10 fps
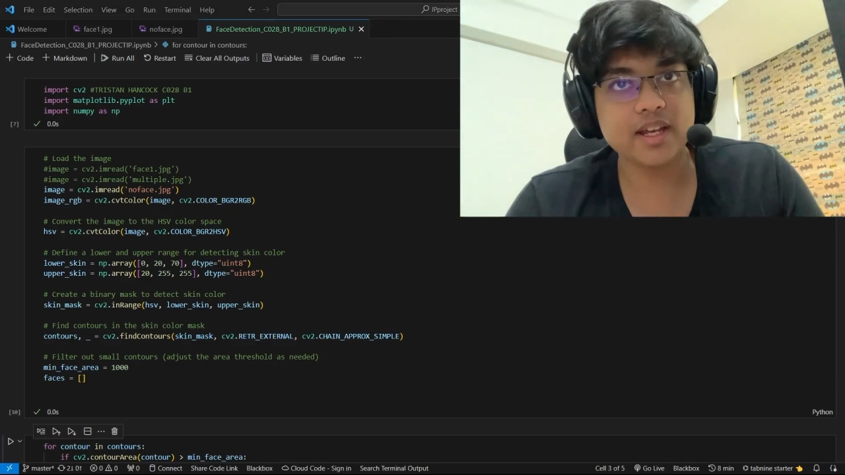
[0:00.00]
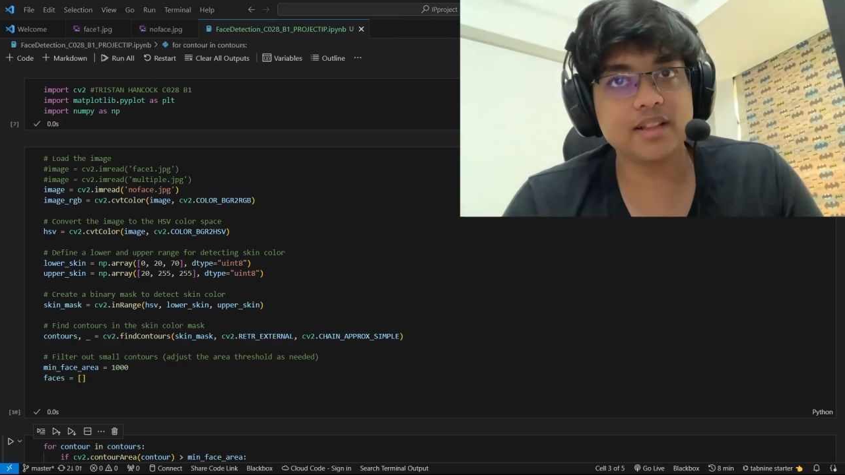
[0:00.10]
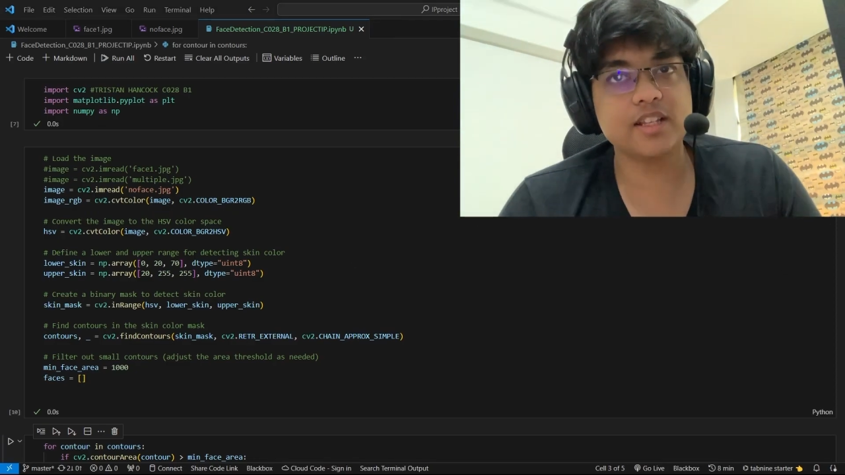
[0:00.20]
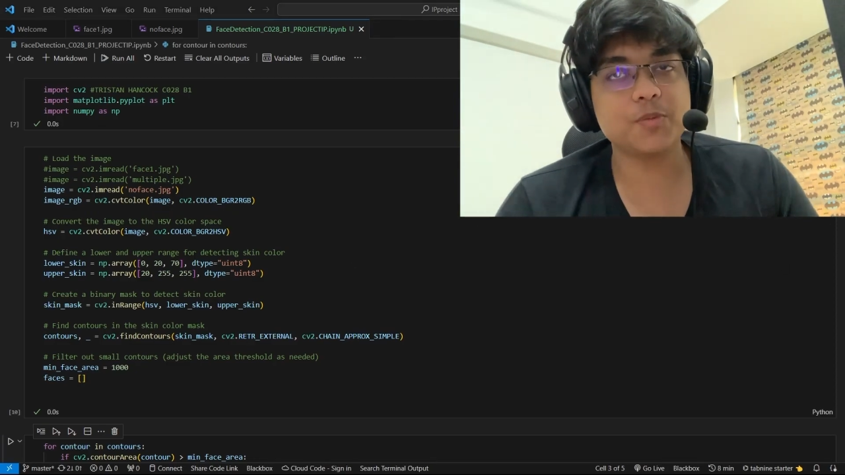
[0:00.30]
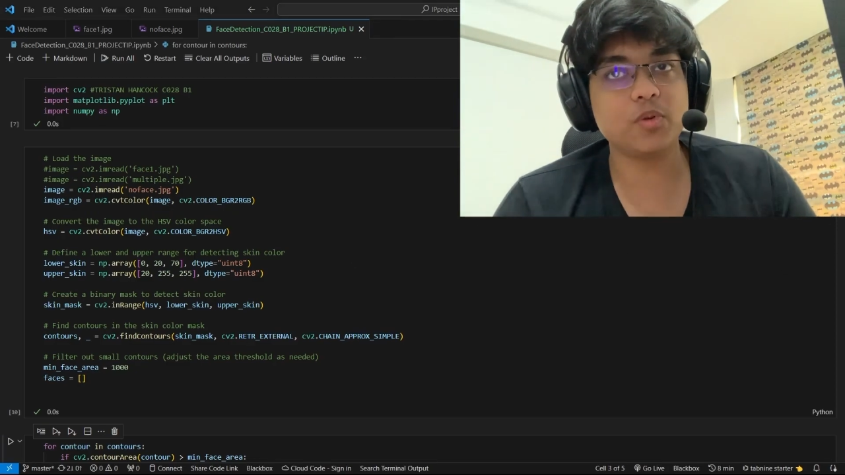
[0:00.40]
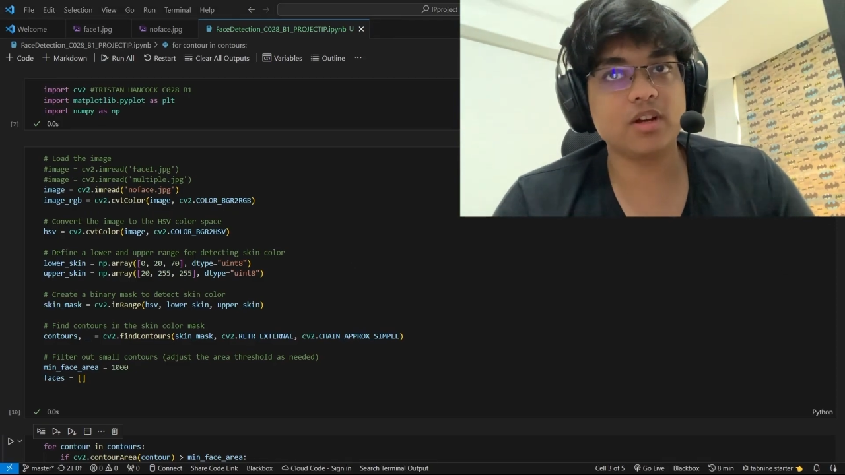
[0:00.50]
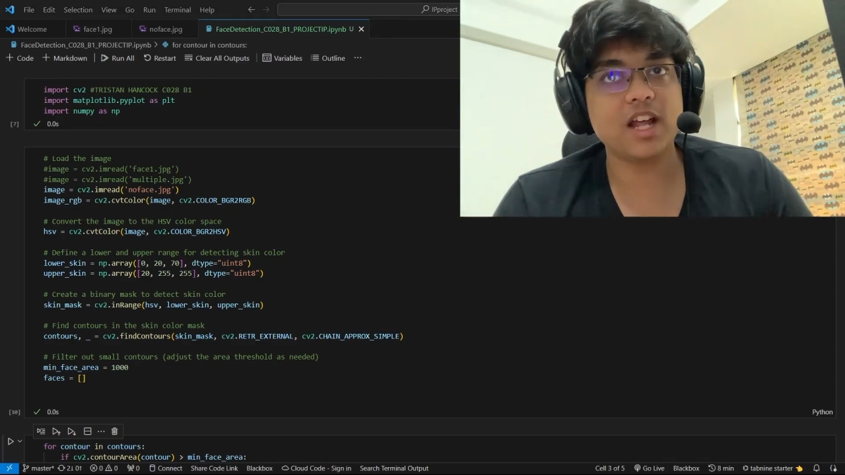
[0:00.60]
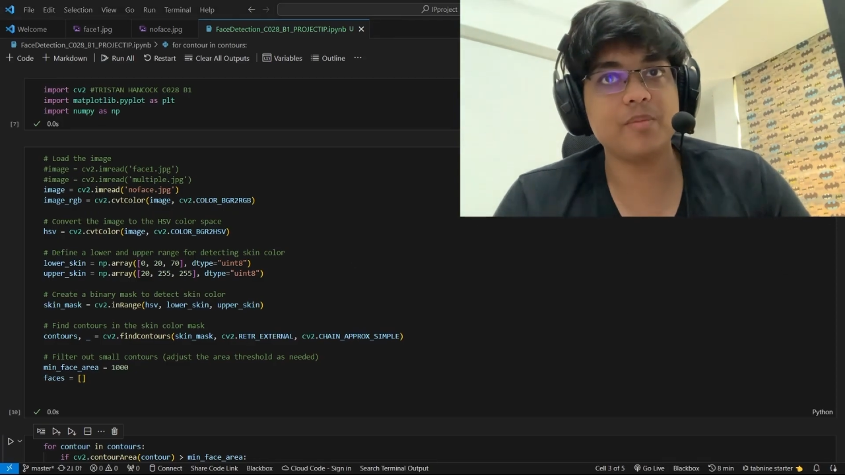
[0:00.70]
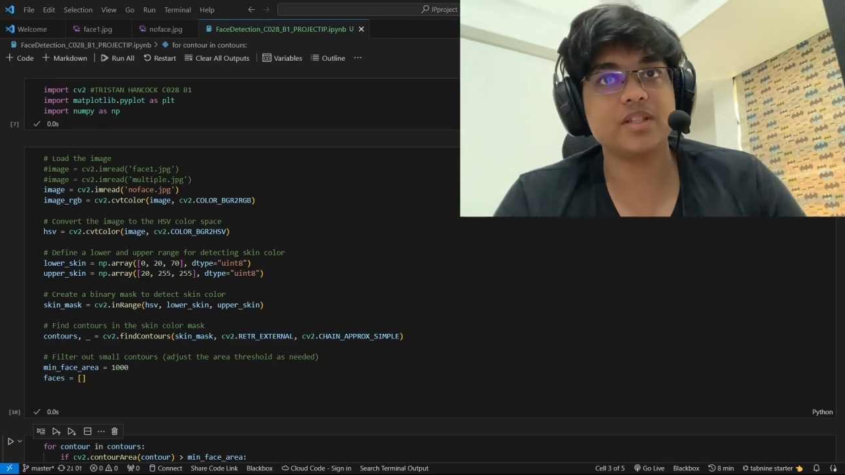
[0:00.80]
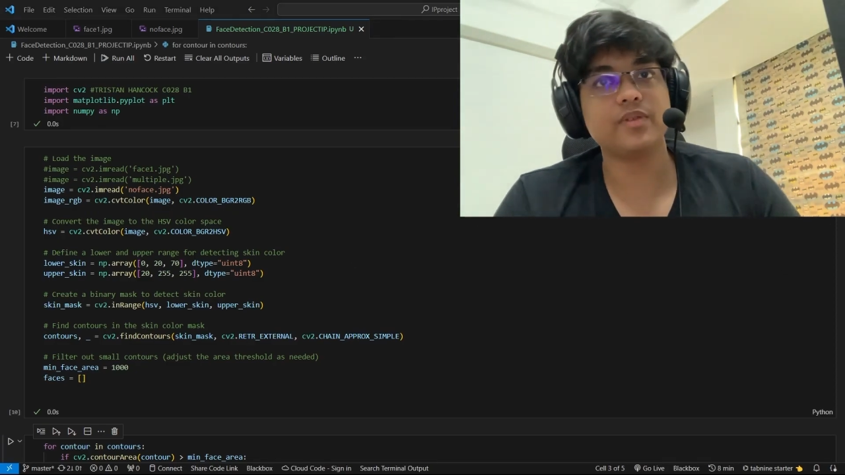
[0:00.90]
in this
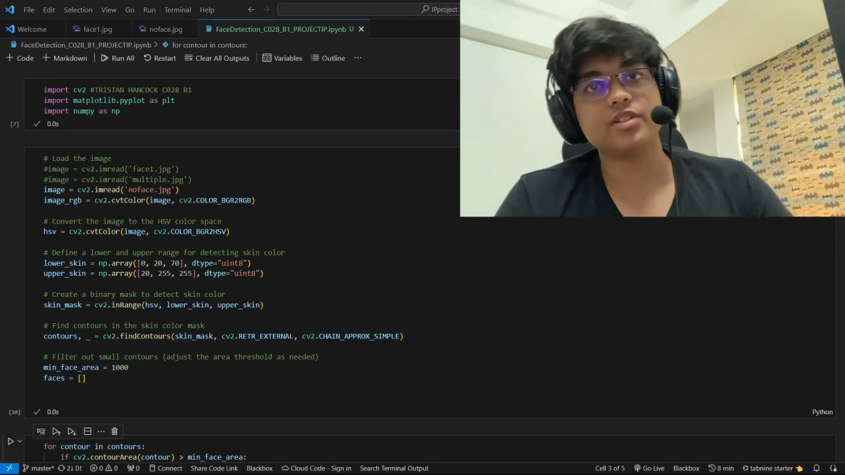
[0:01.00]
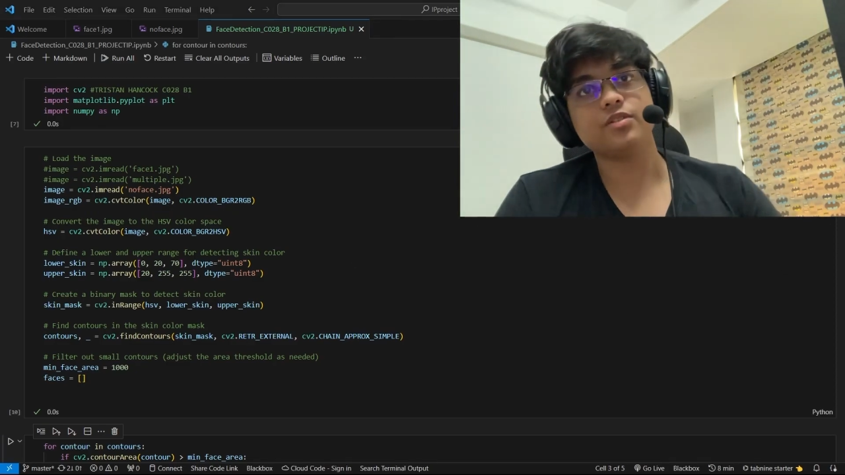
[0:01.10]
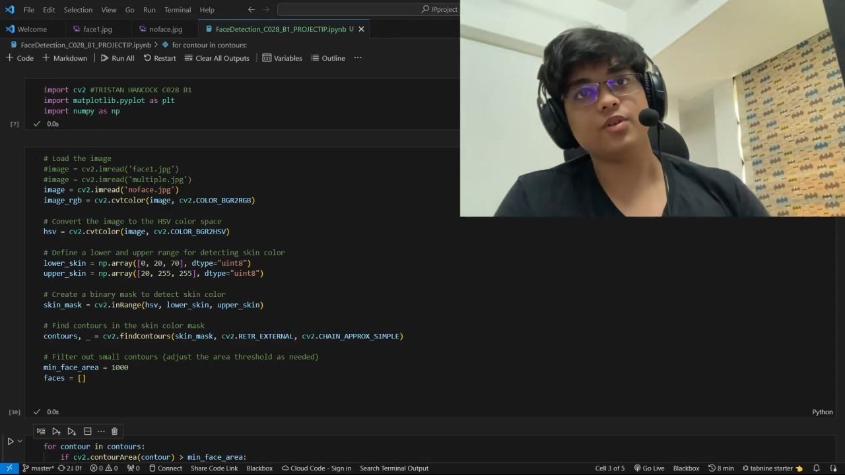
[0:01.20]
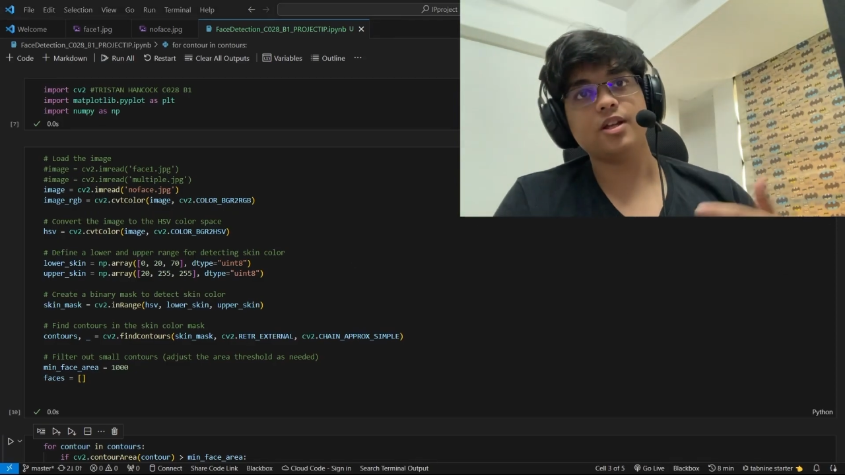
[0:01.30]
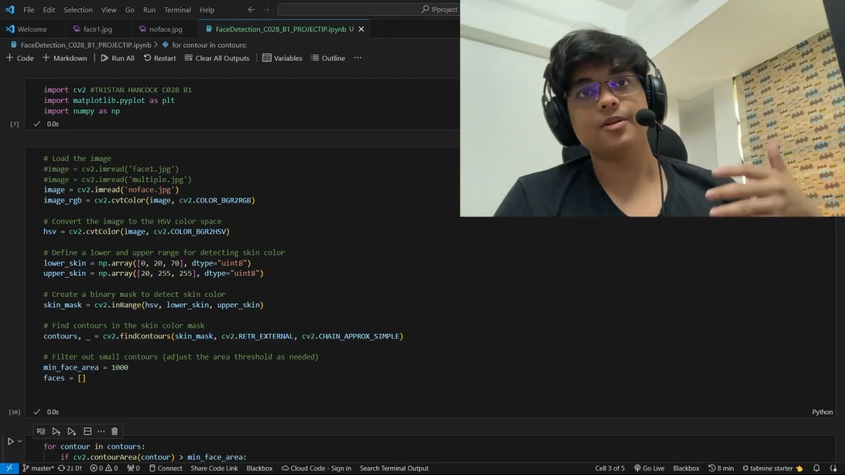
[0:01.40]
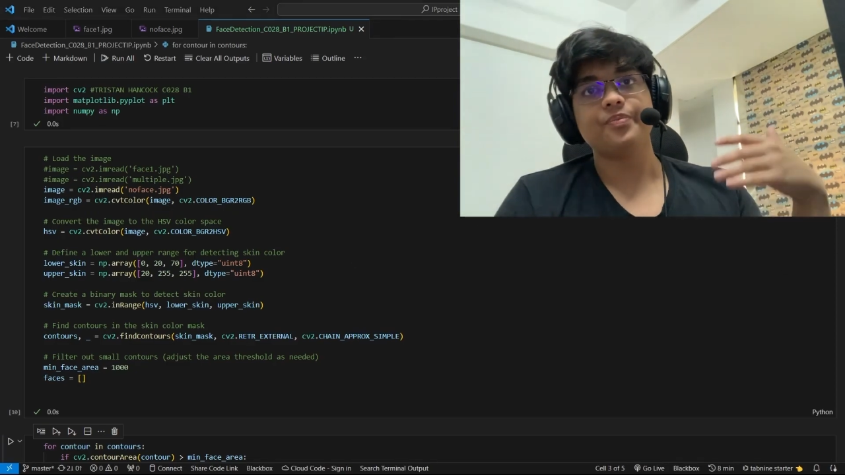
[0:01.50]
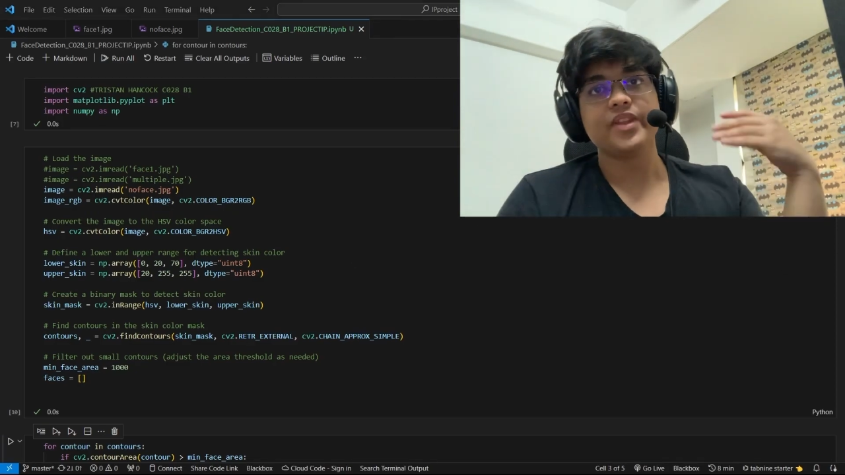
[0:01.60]
program is, first of all,